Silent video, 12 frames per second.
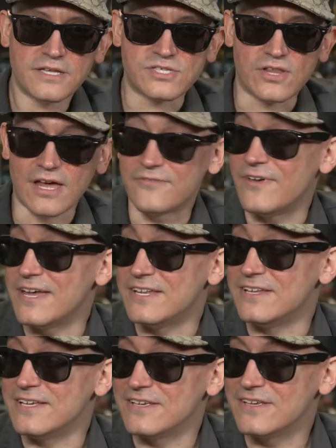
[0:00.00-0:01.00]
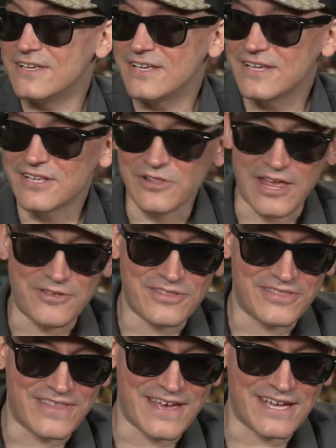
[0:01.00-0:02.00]
It's a lot of editing. Like,
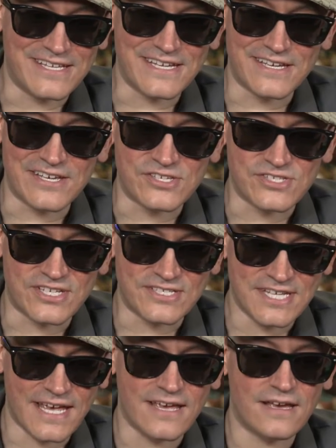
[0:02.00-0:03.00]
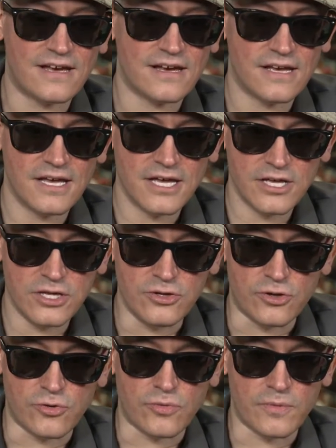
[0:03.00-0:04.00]
the idea is to take, you
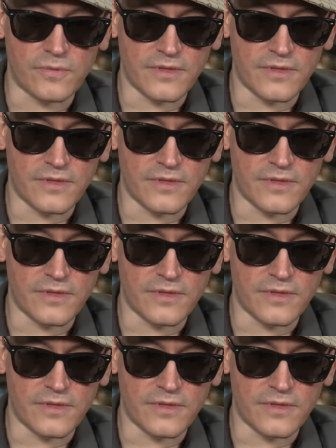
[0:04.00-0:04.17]
know,